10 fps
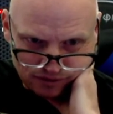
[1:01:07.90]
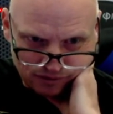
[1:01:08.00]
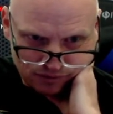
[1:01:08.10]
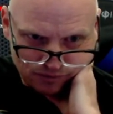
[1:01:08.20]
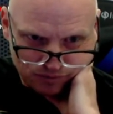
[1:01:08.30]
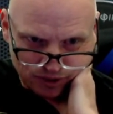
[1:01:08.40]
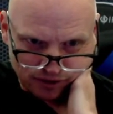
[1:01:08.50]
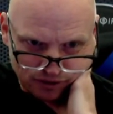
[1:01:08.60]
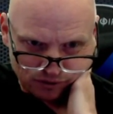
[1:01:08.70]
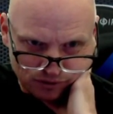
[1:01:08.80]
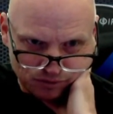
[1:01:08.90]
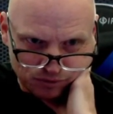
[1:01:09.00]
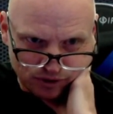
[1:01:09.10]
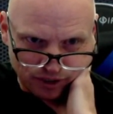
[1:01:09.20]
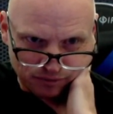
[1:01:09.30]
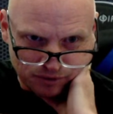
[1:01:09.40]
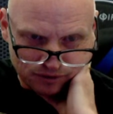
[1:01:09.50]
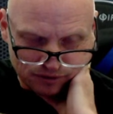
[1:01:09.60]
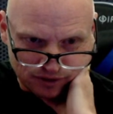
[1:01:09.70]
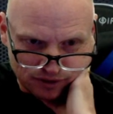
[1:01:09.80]
Oh, Brian Lowe subscribed.
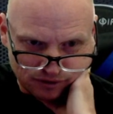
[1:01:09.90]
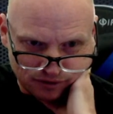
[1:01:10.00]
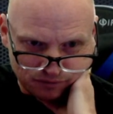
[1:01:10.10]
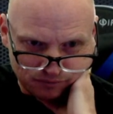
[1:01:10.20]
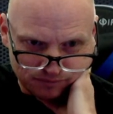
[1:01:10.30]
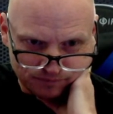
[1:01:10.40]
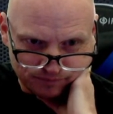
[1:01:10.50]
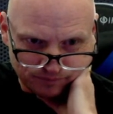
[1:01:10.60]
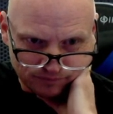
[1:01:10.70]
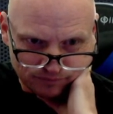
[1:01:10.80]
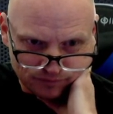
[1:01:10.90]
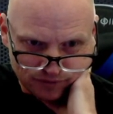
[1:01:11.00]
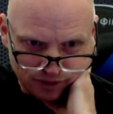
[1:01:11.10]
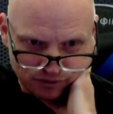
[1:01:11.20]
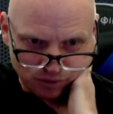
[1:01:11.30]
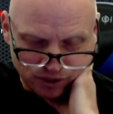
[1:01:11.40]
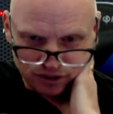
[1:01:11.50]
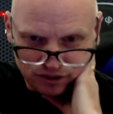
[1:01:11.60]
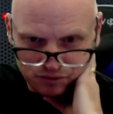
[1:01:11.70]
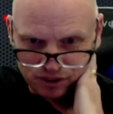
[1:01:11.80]
Oh, that's awesome. I was
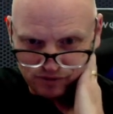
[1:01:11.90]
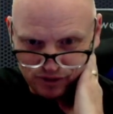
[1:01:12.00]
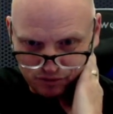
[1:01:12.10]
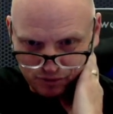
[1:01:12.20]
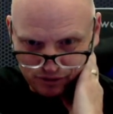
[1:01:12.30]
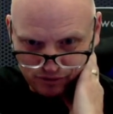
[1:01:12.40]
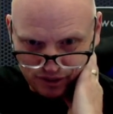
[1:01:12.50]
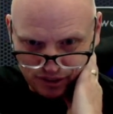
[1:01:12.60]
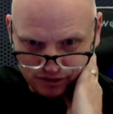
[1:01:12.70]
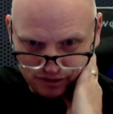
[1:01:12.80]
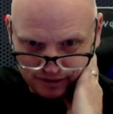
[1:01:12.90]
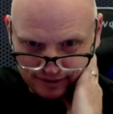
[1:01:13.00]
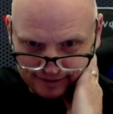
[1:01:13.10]
watching some of his videos about other things.